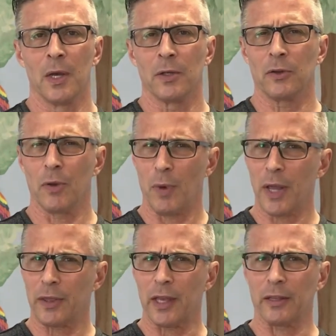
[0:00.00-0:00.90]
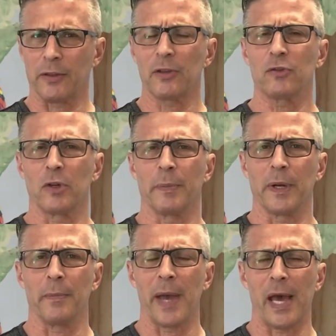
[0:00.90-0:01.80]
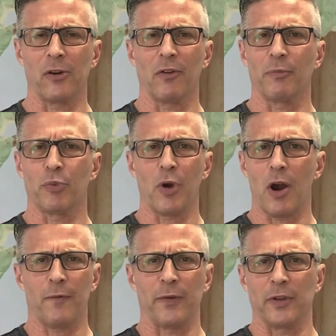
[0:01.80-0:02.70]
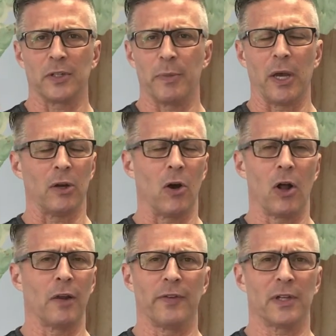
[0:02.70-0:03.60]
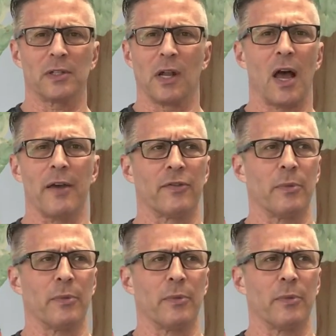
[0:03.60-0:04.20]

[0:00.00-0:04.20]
So you might think that this would have been a matter of prayer for this man all of his life,